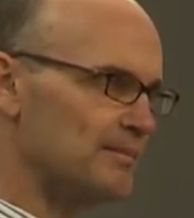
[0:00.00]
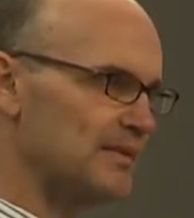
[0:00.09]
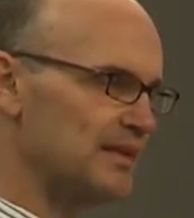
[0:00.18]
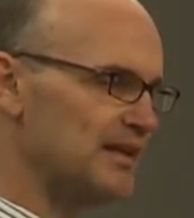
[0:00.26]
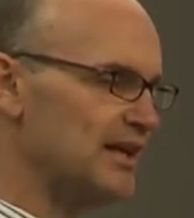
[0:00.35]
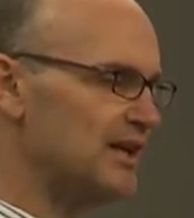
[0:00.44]

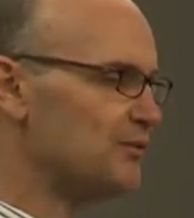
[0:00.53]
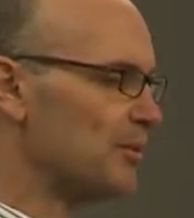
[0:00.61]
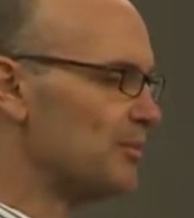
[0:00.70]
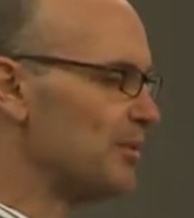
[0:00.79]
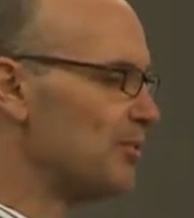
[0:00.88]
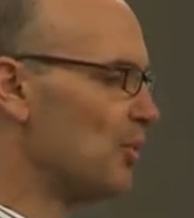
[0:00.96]
need for
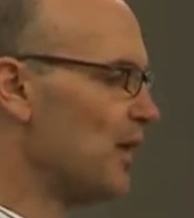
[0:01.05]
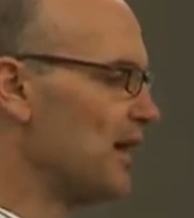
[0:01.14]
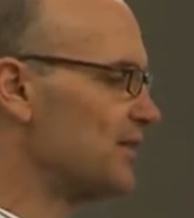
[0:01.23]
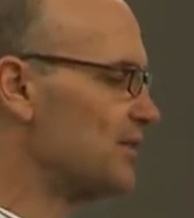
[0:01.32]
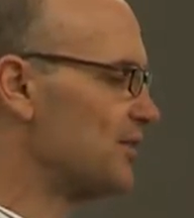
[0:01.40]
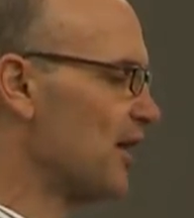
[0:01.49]
people wanting
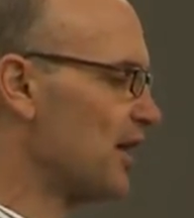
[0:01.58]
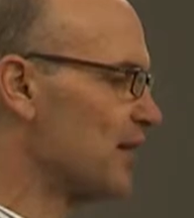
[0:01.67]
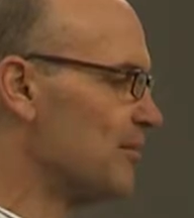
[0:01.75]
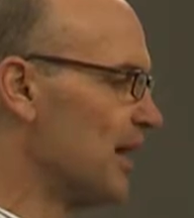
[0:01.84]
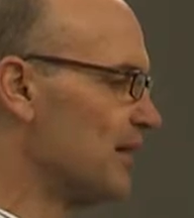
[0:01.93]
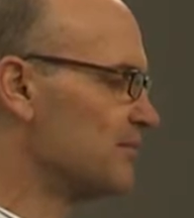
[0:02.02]
to talk
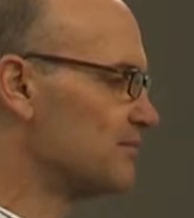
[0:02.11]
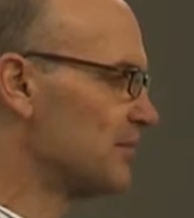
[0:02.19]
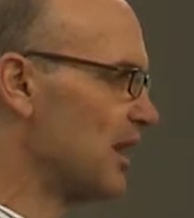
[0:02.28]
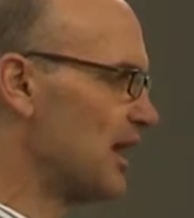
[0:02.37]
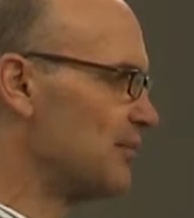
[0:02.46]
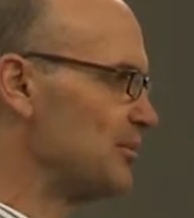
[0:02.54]
about
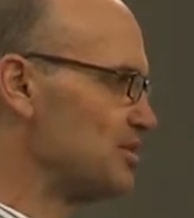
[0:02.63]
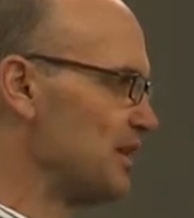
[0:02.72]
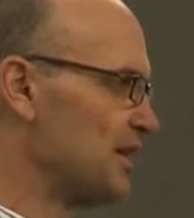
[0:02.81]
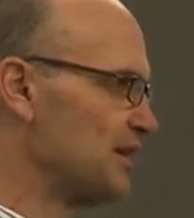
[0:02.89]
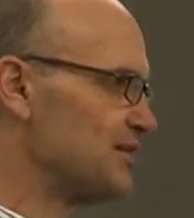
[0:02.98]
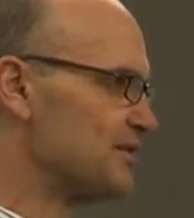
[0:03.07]
climate
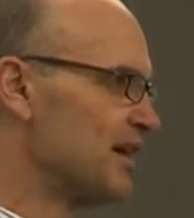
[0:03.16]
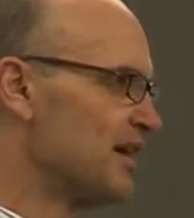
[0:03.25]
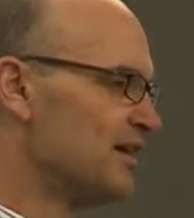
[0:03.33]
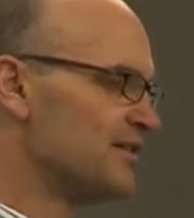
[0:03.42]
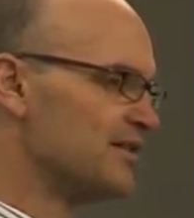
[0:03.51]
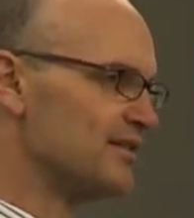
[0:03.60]
change,
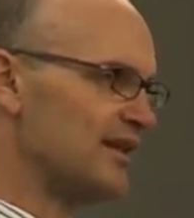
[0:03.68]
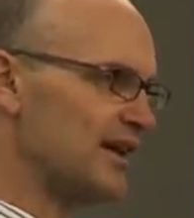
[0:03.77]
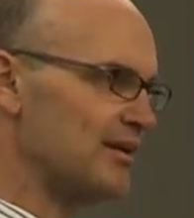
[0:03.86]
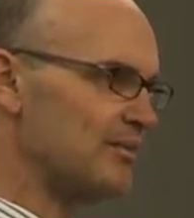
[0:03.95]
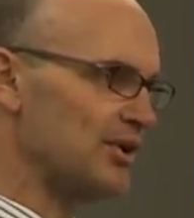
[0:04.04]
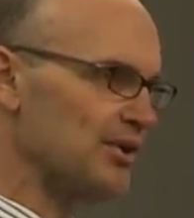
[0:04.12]

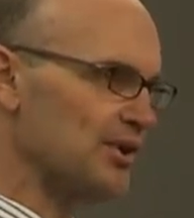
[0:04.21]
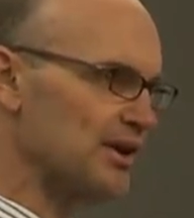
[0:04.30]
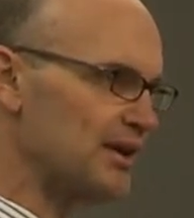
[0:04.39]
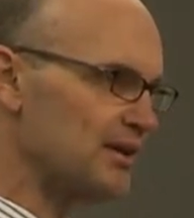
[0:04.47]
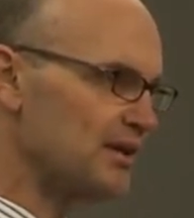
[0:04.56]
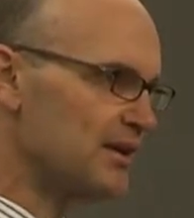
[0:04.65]

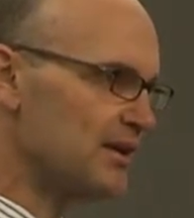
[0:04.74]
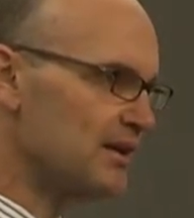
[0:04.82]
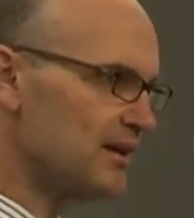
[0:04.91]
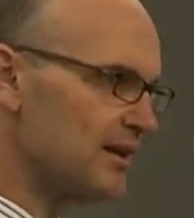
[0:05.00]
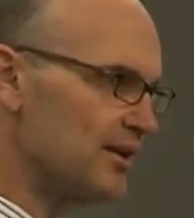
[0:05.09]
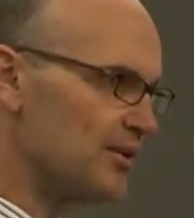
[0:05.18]
sustainability.
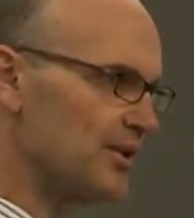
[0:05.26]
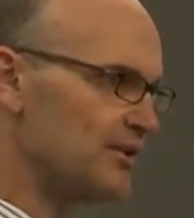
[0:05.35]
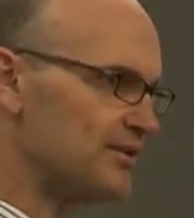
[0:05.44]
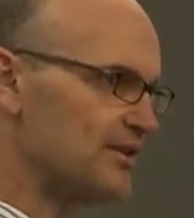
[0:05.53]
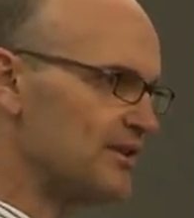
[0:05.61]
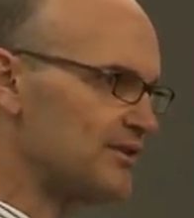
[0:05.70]
You know, these
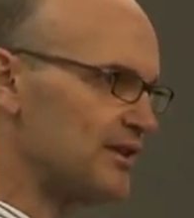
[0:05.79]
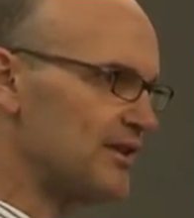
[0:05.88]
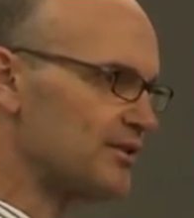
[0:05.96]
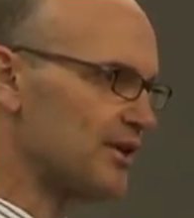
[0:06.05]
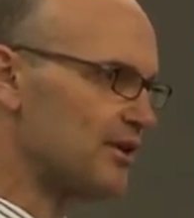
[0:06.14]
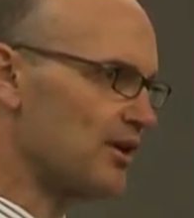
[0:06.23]
things
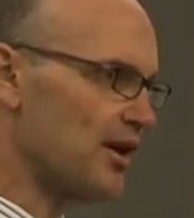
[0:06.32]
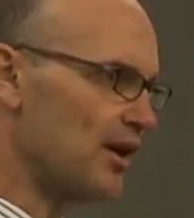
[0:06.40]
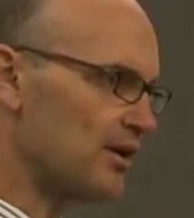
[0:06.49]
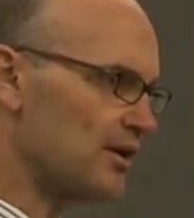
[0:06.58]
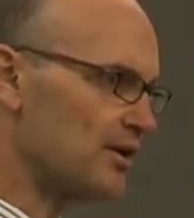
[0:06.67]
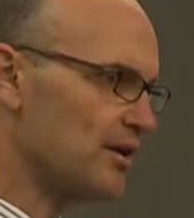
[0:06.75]

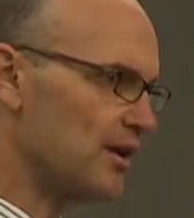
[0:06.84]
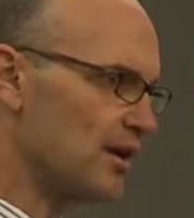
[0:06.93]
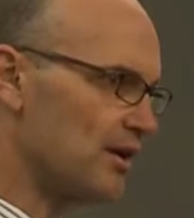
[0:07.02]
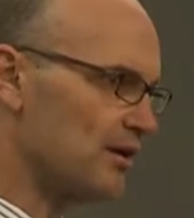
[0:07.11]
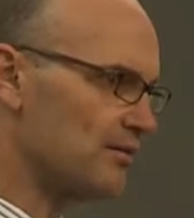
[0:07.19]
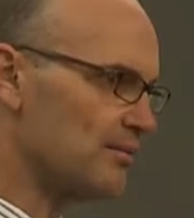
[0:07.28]

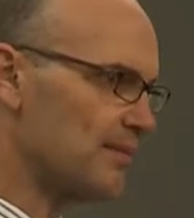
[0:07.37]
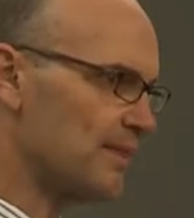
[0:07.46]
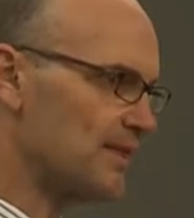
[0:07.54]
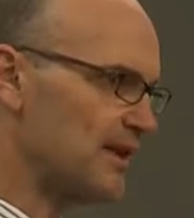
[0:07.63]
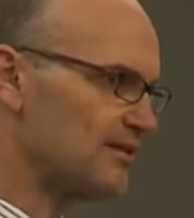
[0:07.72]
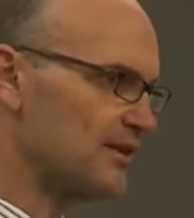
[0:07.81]
are
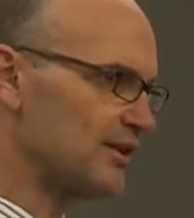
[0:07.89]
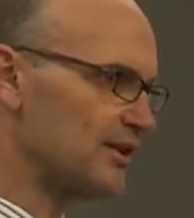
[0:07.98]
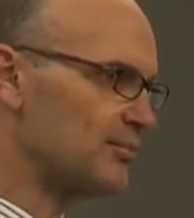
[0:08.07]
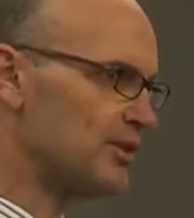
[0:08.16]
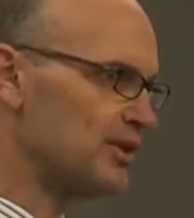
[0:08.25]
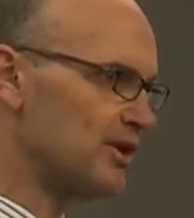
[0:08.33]
things that the
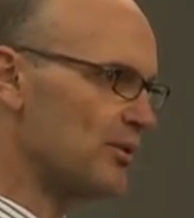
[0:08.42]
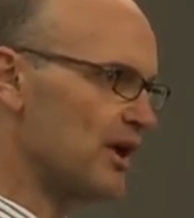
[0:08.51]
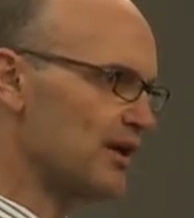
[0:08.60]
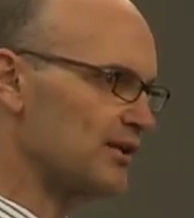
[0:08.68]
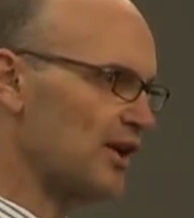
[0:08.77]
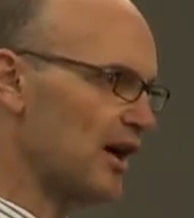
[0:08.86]
community
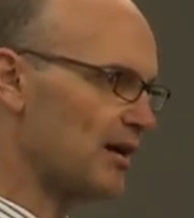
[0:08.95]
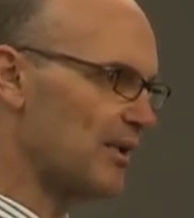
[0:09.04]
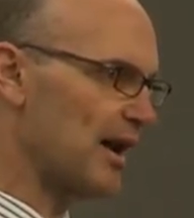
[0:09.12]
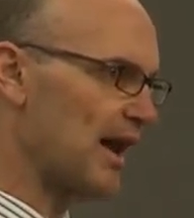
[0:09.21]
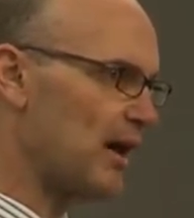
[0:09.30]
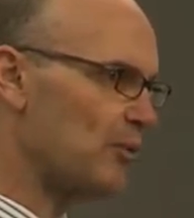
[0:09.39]
want to talk
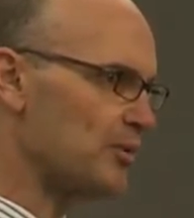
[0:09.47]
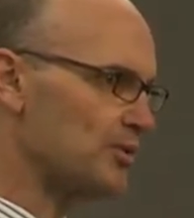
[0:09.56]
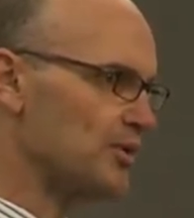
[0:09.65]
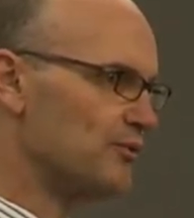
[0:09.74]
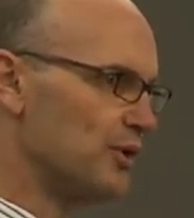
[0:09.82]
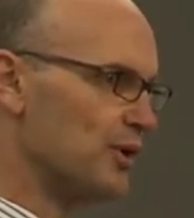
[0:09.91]
about, how we
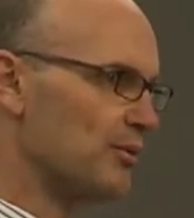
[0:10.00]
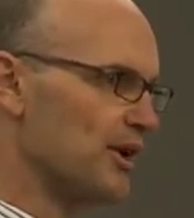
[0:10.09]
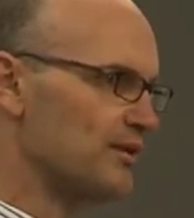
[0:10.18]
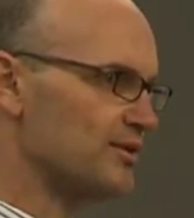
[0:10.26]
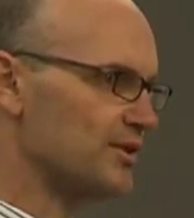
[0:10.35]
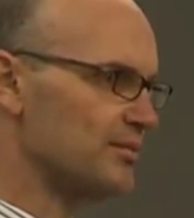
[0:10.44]
move forward
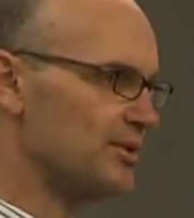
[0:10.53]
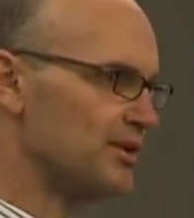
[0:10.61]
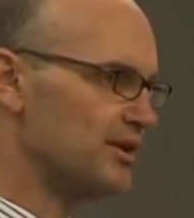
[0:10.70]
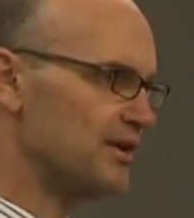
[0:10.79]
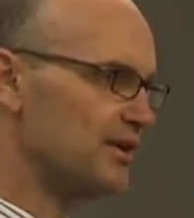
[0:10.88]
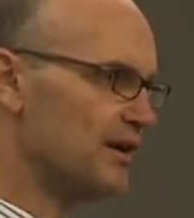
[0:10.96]
as a
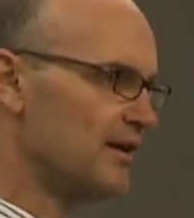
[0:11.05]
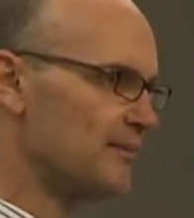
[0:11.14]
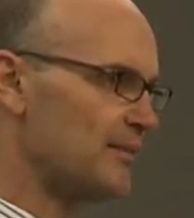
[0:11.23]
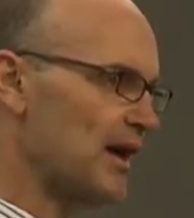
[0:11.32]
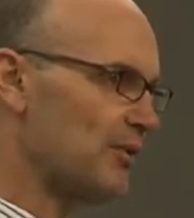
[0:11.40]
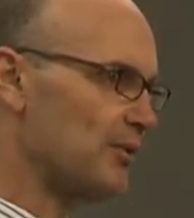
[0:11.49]
community,
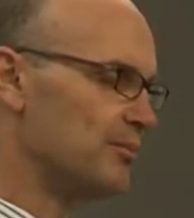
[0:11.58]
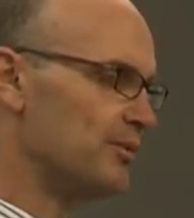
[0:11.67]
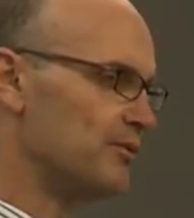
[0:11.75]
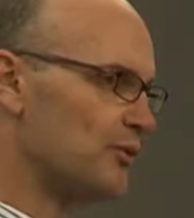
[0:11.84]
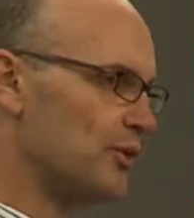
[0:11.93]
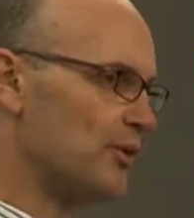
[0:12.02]
how we move
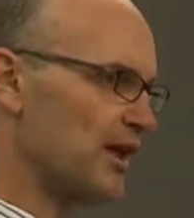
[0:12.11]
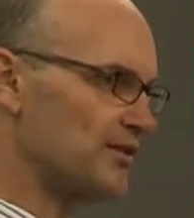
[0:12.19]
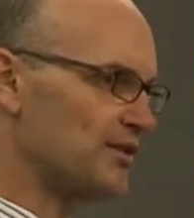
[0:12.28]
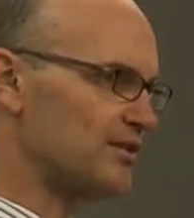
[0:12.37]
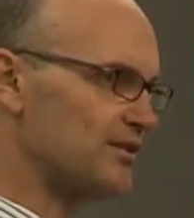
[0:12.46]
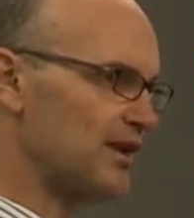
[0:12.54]
forward as
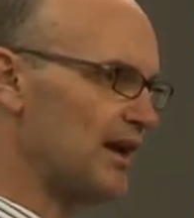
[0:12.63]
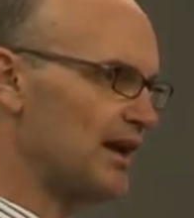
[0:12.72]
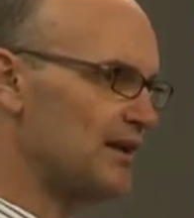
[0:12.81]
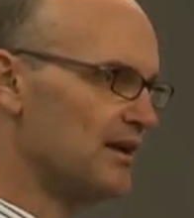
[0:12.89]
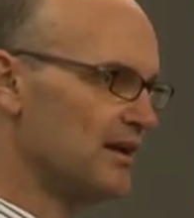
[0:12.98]
a state.